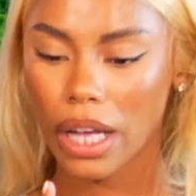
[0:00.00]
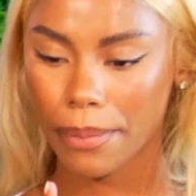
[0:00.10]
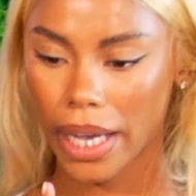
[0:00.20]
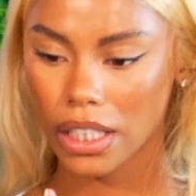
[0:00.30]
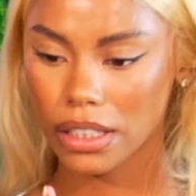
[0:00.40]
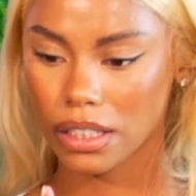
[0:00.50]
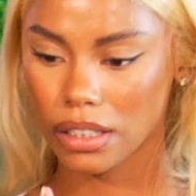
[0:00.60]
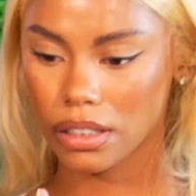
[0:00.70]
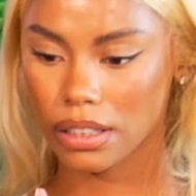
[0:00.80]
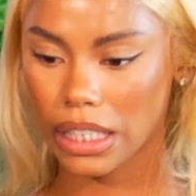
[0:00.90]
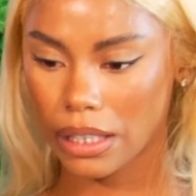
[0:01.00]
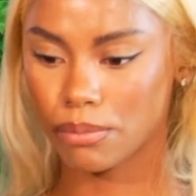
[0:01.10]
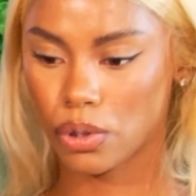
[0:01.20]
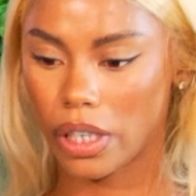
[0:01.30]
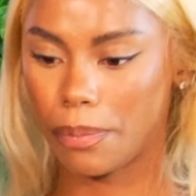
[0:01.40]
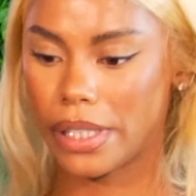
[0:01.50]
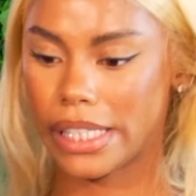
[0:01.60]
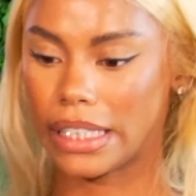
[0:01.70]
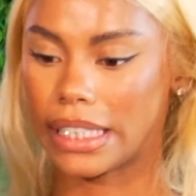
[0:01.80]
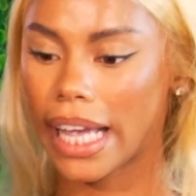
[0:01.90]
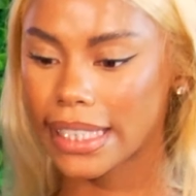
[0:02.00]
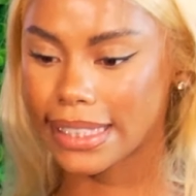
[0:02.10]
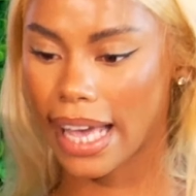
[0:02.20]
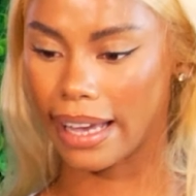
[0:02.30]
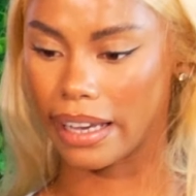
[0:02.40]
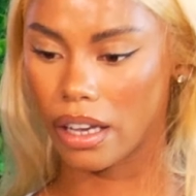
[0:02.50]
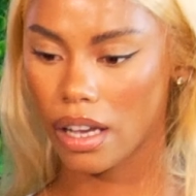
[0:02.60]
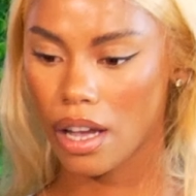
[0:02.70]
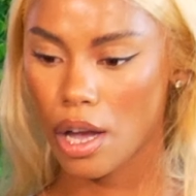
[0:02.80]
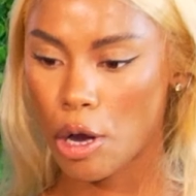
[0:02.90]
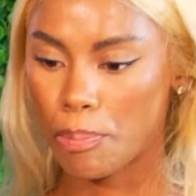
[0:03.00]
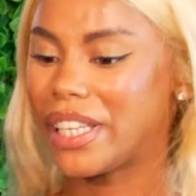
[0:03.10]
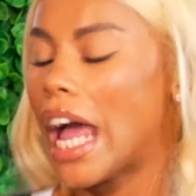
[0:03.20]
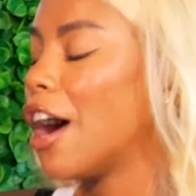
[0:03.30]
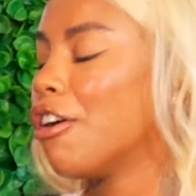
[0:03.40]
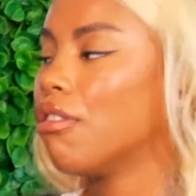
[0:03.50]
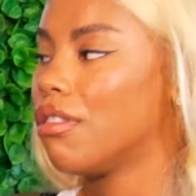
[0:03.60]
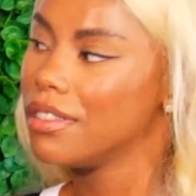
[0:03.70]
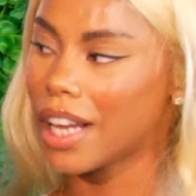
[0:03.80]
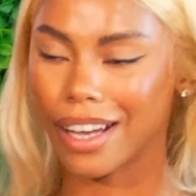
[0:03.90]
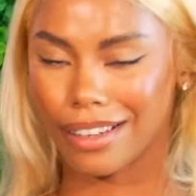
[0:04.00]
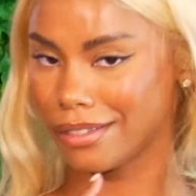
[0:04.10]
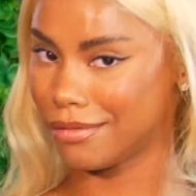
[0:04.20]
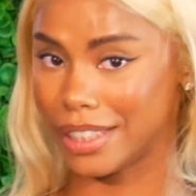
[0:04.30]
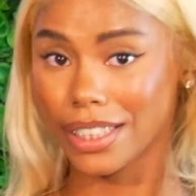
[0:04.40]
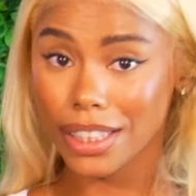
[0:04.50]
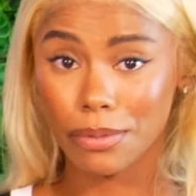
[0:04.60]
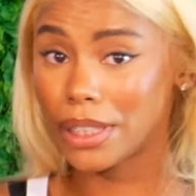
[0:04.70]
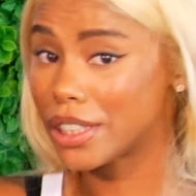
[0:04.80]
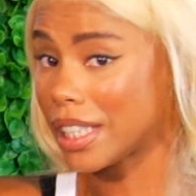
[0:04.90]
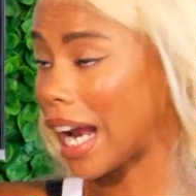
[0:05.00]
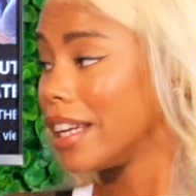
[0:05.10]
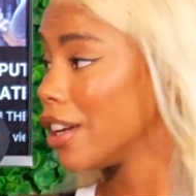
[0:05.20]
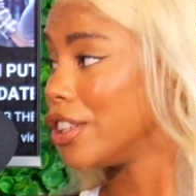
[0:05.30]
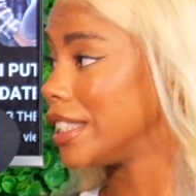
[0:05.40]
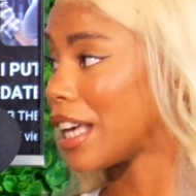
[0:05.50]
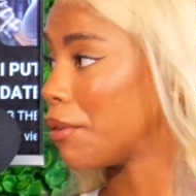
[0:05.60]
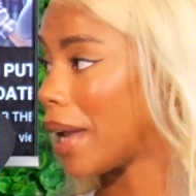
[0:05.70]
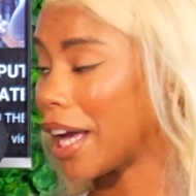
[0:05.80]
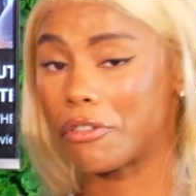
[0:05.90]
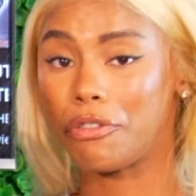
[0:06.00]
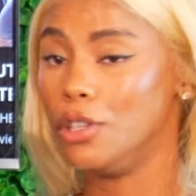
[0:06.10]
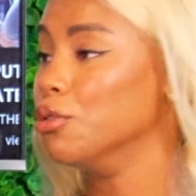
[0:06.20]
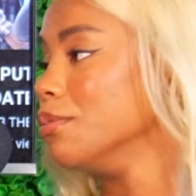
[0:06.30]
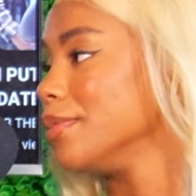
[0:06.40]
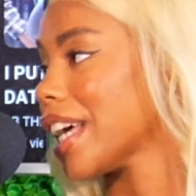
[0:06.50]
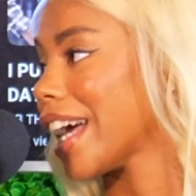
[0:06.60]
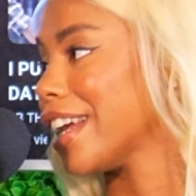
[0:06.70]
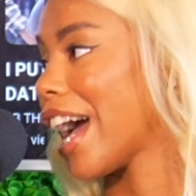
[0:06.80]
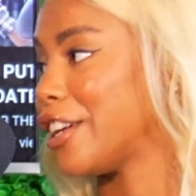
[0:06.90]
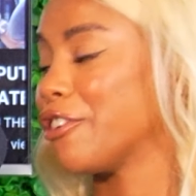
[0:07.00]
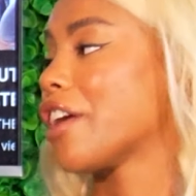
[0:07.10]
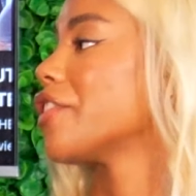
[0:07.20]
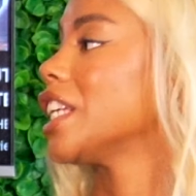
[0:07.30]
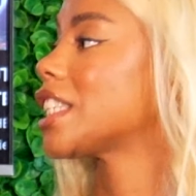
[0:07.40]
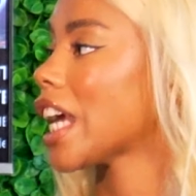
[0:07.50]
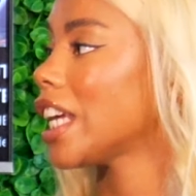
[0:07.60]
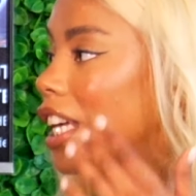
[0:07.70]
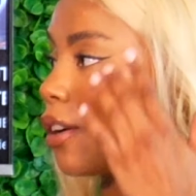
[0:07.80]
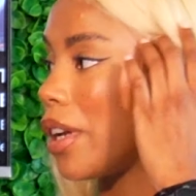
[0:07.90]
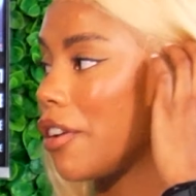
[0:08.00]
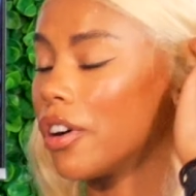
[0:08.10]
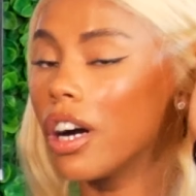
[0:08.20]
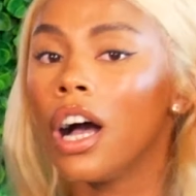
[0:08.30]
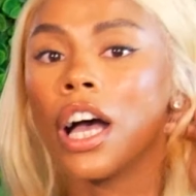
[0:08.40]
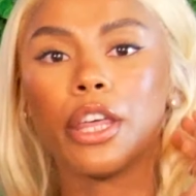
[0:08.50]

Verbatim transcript: I made team to represent SA but now, like, this is me just running on some like fumes. I, I don't have any training. You don't train.